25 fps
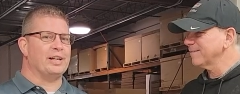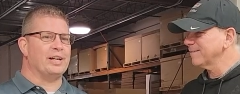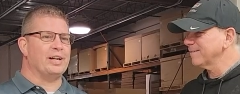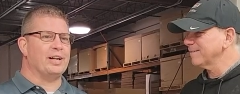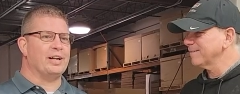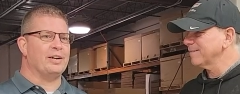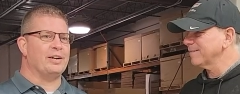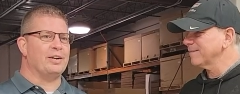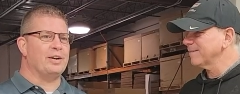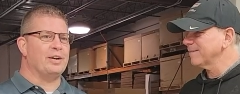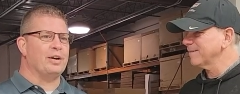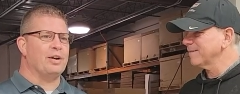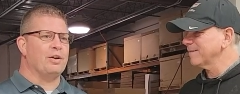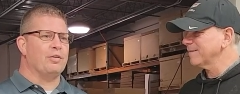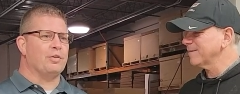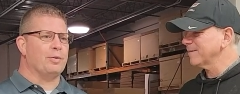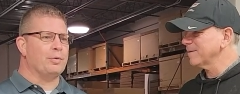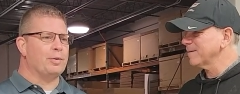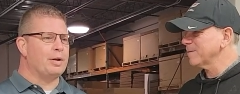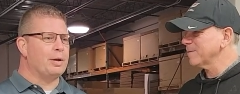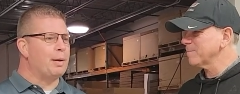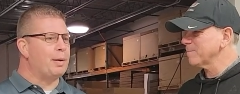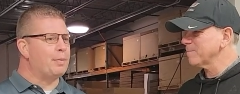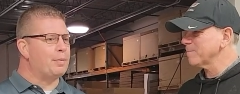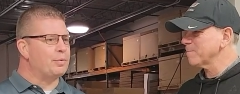Speaker 1: Uh,
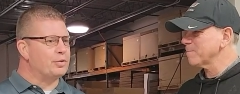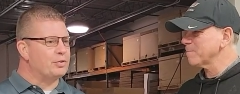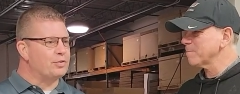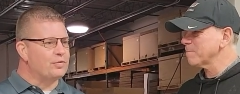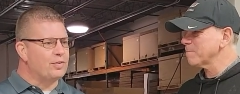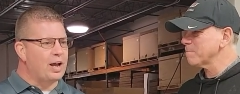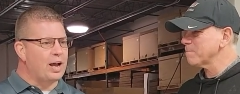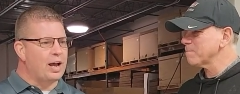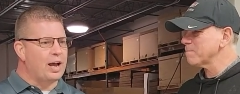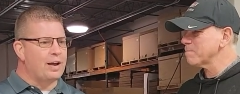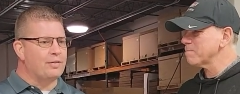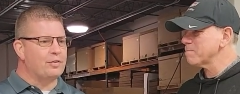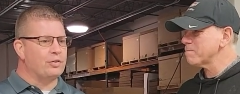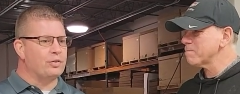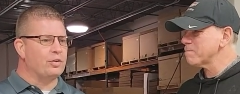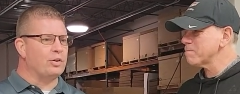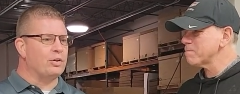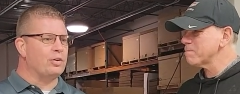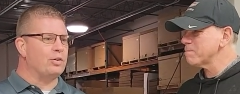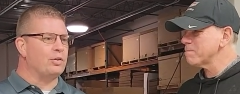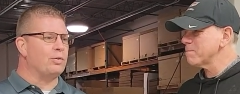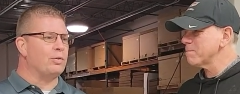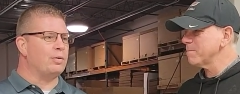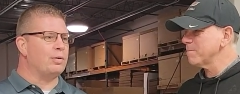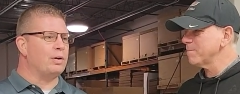from the time I was five
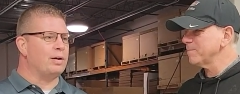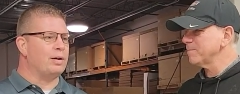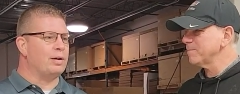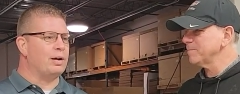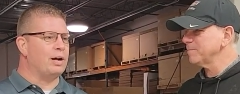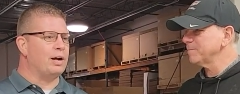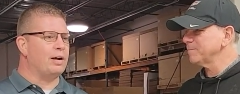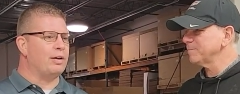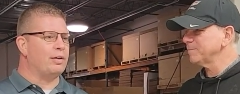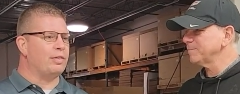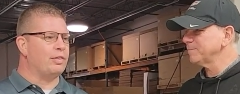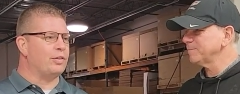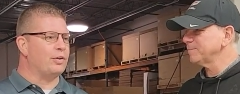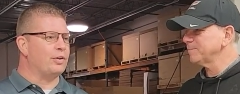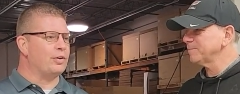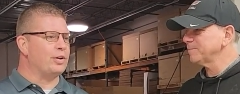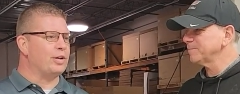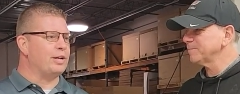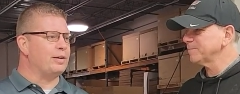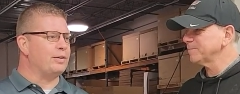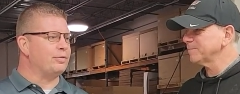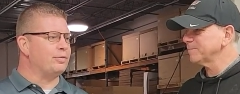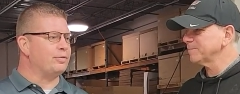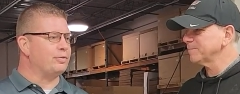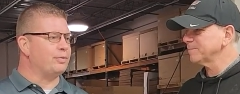till uh,
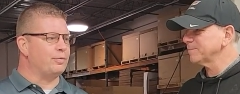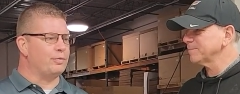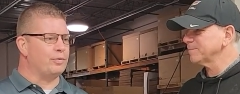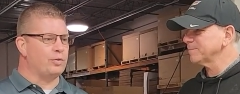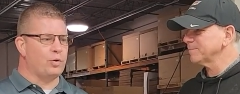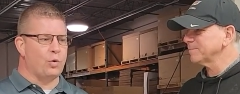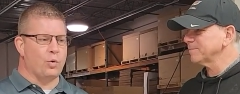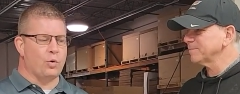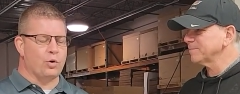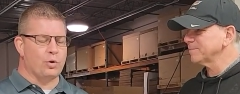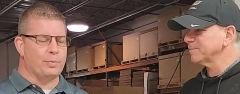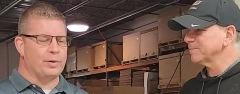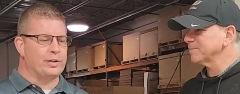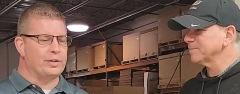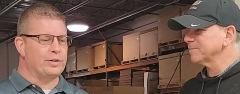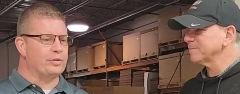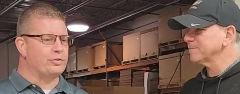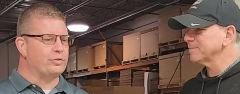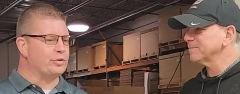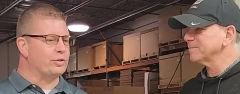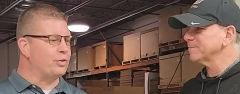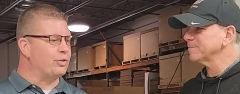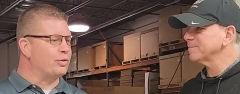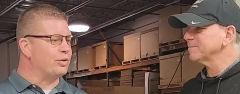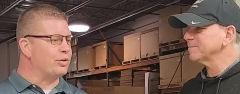30, from quarter
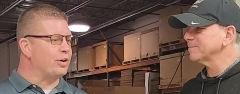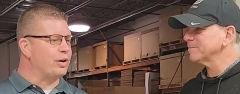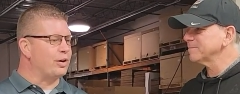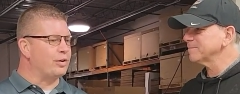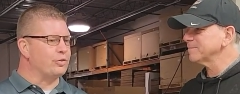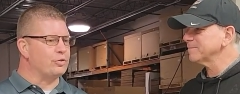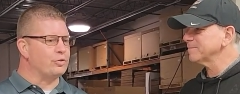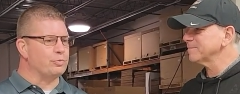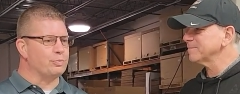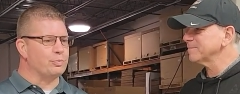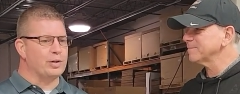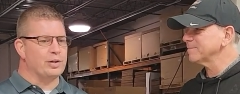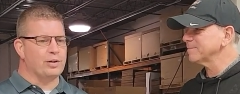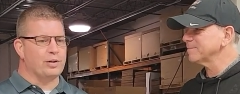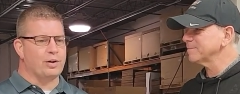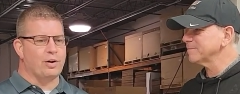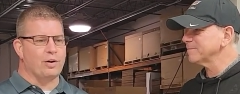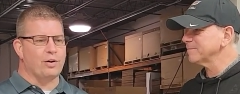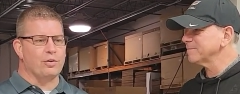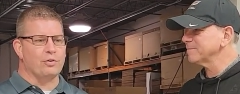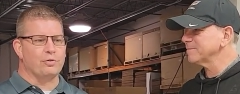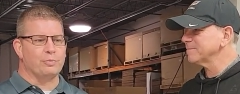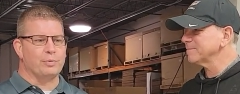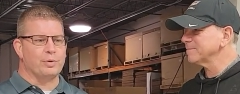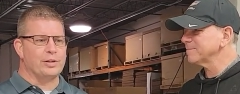midgets, go-karts, sprint
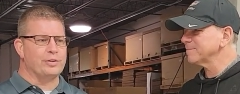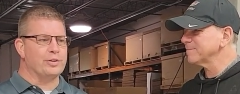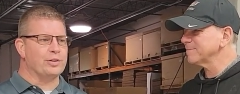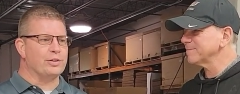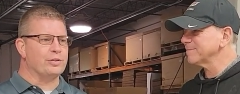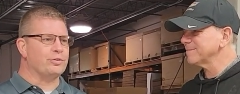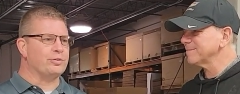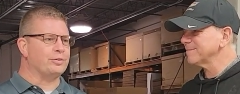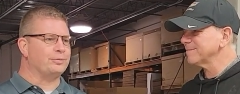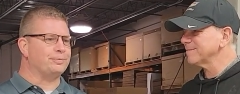cars, midgets.